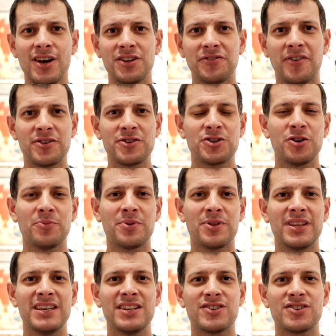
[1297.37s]
So first up,
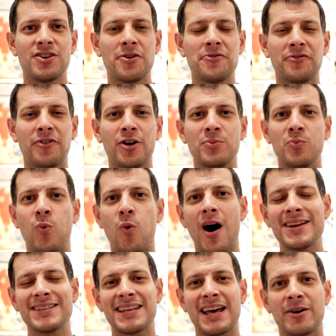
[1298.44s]
the Snow Foam
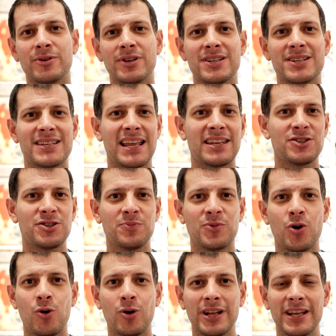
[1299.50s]
Whiteout, as Sansom
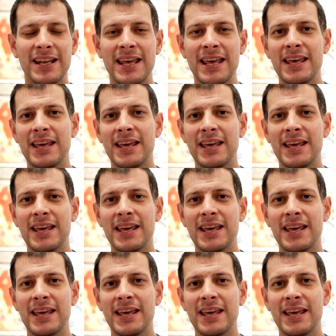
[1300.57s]
call it.